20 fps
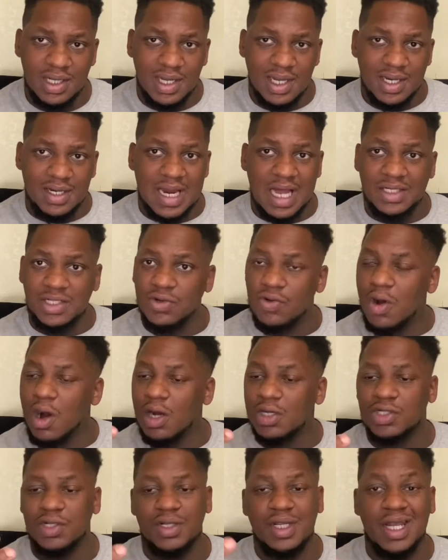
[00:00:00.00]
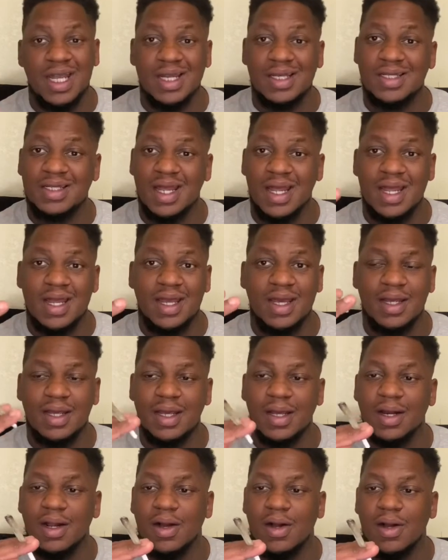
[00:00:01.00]
Not too harsh on the intake
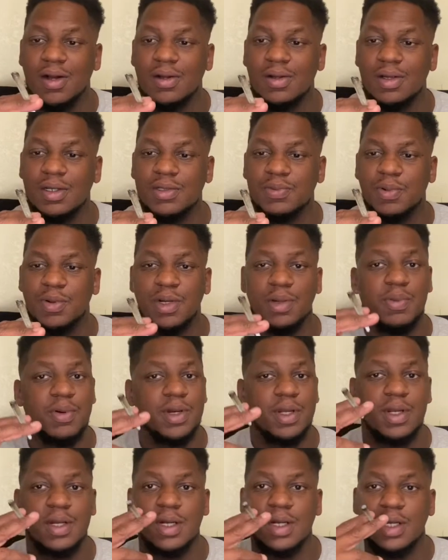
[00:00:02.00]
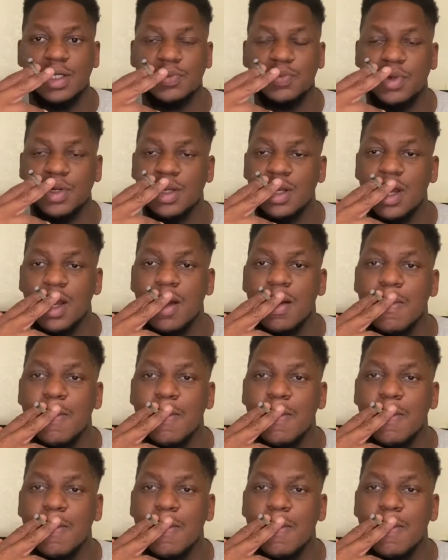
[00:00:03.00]
at all. It's pretty, pretty good. It's pretty good.